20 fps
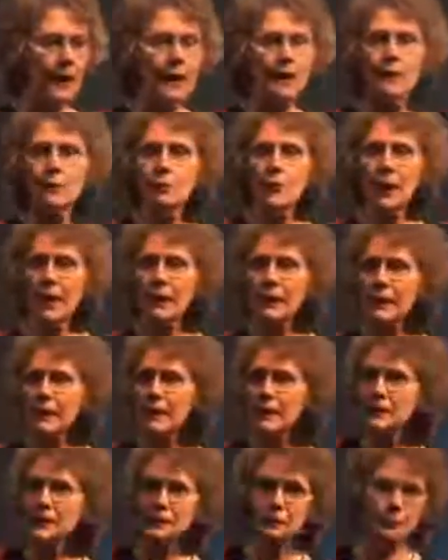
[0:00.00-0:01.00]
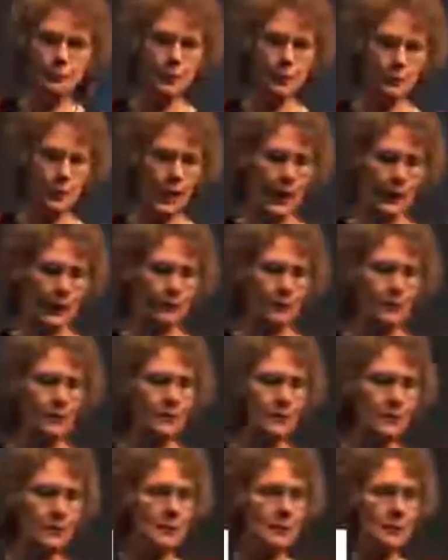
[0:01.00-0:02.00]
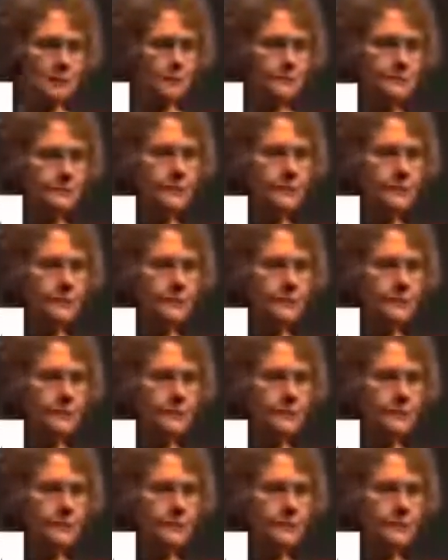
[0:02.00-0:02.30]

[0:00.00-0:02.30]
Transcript: It eradicates free radicals.